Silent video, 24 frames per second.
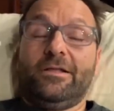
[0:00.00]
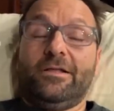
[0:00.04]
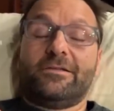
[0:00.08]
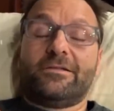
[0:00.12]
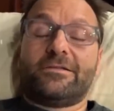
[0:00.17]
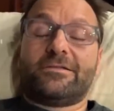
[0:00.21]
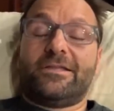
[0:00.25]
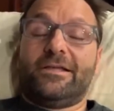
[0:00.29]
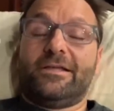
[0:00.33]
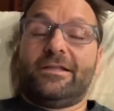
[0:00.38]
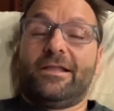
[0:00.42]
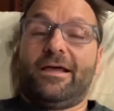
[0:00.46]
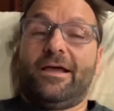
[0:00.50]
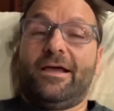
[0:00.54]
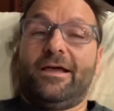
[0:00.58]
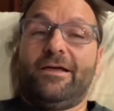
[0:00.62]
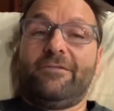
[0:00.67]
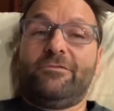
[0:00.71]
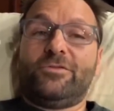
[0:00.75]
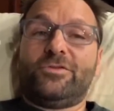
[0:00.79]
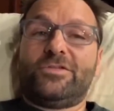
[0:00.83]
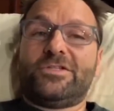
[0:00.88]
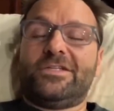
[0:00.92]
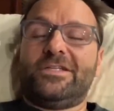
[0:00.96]
to stay
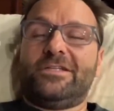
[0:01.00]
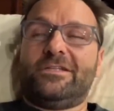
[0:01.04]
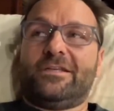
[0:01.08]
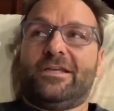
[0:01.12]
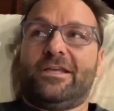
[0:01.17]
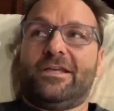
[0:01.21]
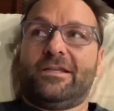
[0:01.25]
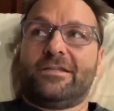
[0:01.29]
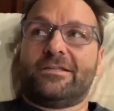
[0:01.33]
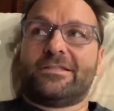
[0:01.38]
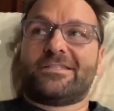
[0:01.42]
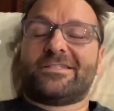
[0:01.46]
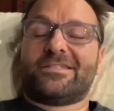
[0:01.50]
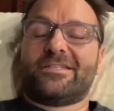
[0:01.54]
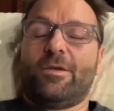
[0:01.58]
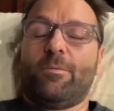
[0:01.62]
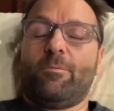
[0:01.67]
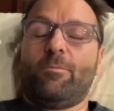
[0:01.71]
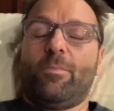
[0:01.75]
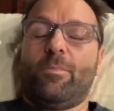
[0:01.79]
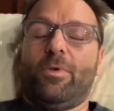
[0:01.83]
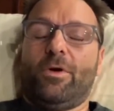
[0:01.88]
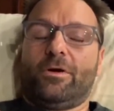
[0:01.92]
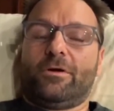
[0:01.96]
alive, you just need to get
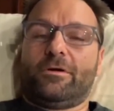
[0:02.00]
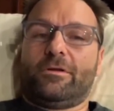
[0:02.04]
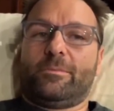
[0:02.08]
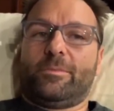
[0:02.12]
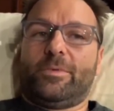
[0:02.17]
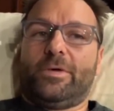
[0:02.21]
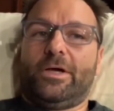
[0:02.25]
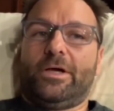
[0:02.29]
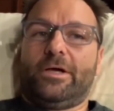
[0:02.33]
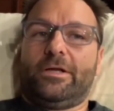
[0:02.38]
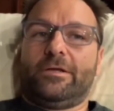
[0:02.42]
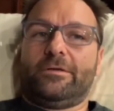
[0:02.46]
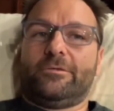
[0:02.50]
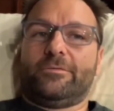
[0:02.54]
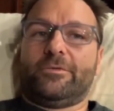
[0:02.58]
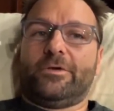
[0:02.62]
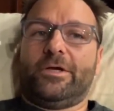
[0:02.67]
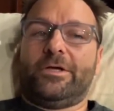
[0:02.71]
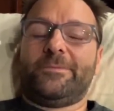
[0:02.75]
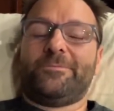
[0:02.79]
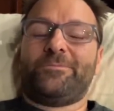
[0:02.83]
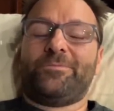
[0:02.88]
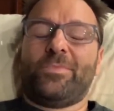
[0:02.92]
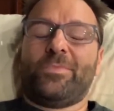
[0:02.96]
some part of the pot,
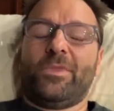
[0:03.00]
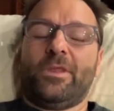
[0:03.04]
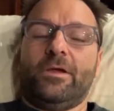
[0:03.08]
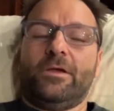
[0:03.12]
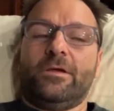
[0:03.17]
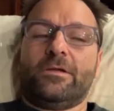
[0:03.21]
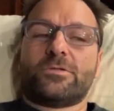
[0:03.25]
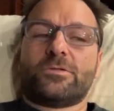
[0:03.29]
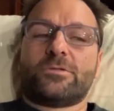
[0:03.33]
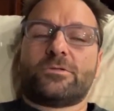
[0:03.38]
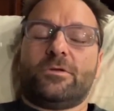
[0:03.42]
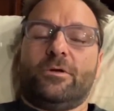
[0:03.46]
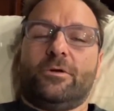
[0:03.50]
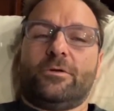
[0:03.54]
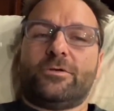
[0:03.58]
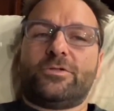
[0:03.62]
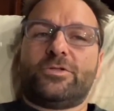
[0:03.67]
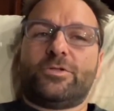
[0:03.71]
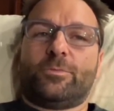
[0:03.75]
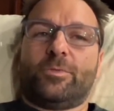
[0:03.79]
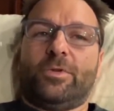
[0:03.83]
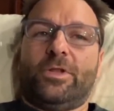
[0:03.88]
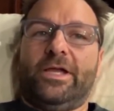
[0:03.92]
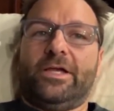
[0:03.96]
right? So as long
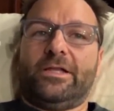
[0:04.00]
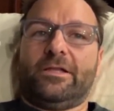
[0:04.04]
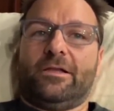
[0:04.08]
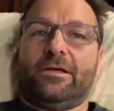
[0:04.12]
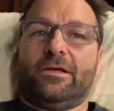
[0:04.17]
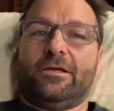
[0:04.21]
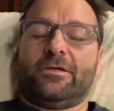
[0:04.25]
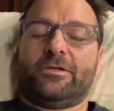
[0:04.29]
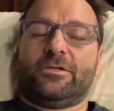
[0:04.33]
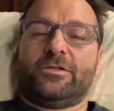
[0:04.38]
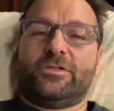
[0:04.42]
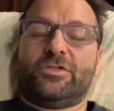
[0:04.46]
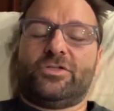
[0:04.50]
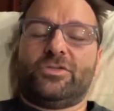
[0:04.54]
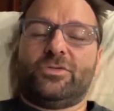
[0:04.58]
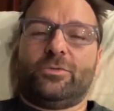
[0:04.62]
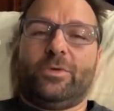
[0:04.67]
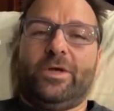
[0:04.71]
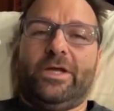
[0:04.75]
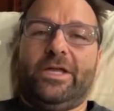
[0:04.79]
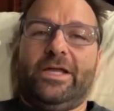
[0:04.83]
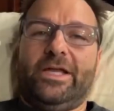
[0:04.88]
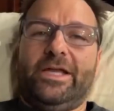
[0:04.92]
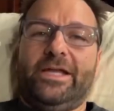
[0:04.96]
as you're playing a lot of good
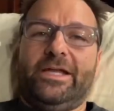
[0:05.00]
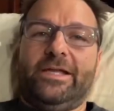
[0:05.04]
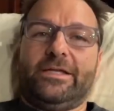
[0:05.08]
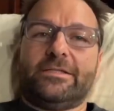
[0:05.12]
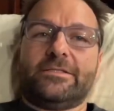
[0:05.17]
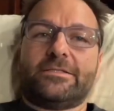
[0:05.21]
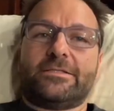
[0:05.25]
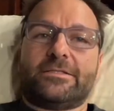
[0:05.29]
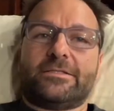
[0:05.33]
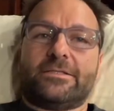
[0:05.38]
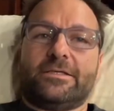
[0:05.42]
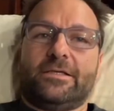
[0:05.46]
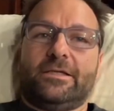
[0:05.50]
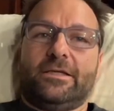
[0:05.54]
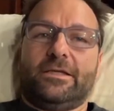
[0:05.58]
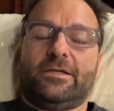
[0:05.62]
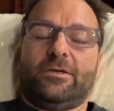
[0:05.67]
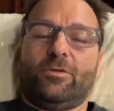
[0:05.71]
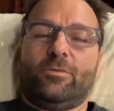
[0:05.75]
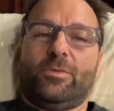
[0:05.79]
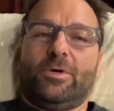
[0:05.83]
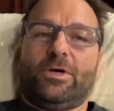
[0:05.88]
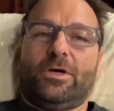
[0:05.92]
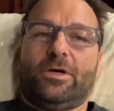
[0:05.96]
two-way hands
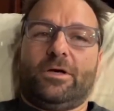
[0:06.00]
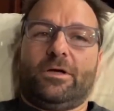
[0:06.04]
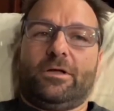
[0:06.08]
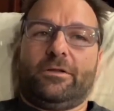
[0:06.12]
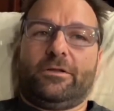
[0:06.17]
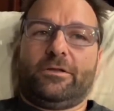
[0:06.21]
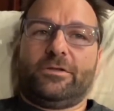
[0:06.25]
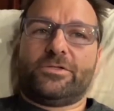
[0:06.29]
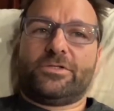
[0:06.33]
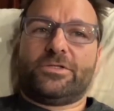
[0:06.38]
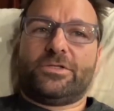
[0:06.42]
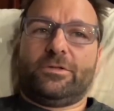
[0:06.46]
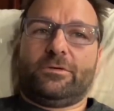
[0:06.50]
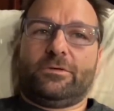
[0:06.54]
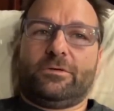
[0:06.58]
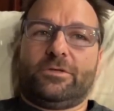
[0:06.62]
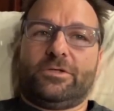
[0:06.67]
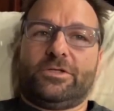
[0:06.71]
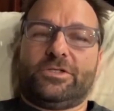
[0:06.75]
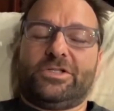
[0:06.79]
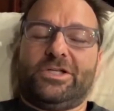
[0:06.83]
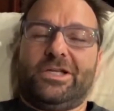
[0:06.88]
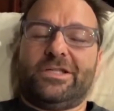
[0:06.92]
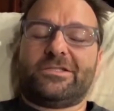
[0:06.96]
in Omaha, there's, you know, a
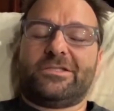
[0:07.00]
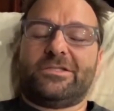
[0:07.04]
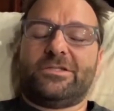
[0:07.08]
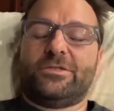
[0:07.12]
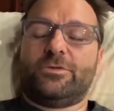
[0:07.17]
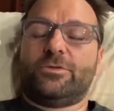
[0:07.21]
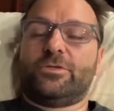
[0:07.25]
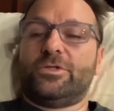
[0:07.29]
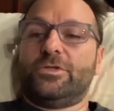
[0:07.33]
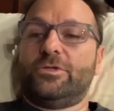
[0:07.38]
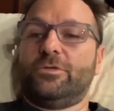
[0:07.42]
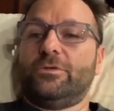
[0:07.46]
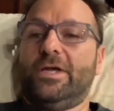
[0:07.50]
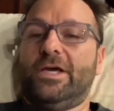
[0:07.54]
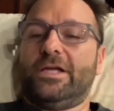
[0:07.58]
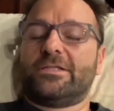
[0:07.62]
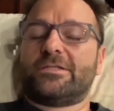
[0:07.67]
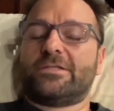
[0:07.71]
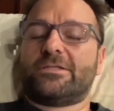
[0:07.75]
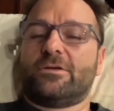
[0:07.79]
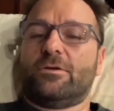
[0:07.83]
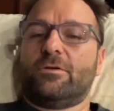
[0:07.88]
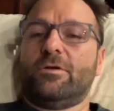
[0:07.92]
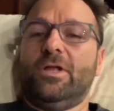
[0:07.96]
good chance that you can do
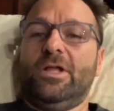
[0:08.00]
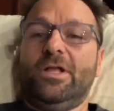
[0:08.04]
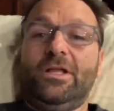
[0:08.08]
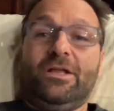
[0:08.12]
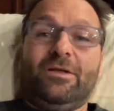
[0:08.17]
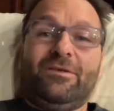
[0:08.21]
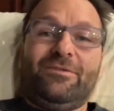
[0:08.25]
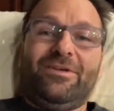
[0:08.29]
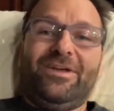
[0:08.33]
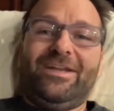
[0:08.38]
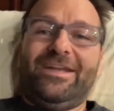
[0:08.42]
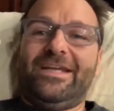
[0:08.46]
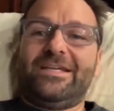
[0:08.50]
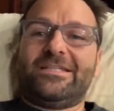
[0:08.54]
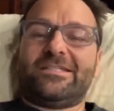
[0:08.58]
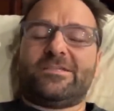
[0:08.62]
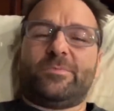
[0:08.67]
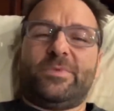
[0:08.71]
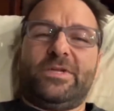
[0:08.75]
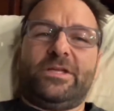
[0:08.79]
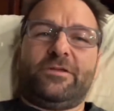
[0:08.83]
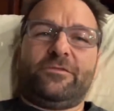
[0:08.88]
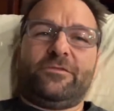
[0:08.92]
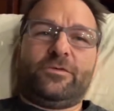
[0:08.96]
that. So I've had
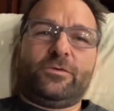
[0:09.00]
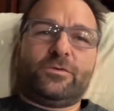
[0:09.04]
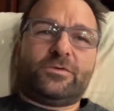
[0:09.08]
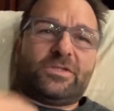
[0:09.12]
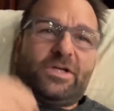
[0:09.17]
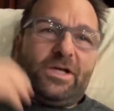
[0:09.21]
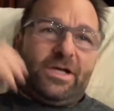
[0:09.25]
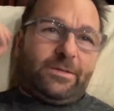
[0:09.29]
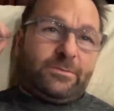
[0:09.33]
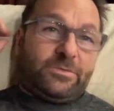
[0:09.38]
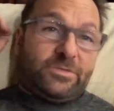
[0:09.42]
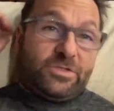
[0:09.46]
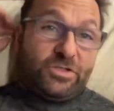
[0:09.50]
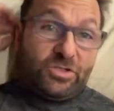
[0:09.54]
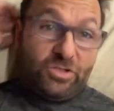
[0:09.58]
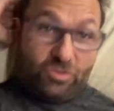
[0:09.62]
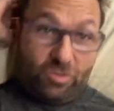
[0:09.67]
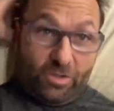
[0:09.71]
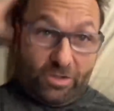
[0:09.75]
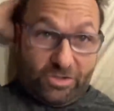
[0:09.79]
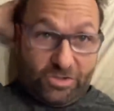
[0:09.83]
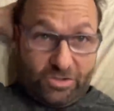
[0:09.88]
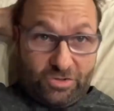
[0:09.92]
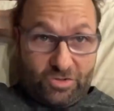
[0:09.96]
aces beat a few times. The
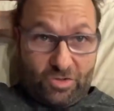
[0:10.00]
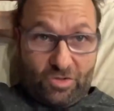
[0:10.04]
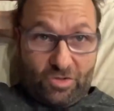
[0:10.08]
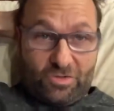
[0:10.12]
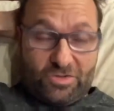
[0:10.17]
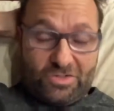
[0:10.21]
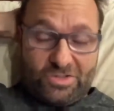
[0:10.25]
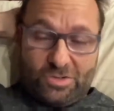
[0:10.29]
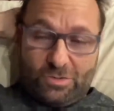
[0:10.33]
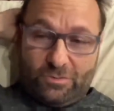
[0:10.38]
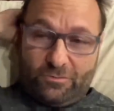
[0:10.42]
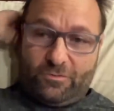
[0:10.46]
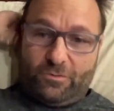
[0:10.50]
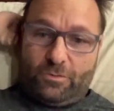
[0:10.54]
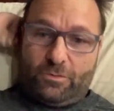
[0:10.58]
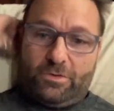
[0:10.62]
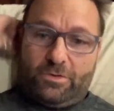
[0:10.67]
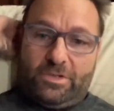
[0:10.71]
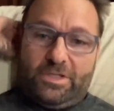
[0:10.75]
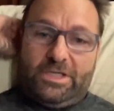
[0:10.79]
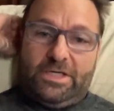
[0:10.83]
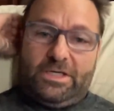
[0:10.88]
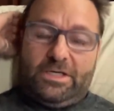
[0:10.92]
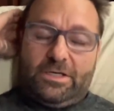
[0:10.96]
structures also
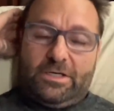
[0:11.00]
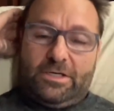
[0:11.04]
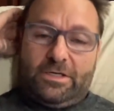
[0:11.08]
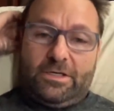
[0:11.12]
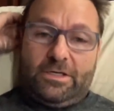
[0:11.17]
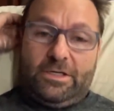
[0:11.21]
for the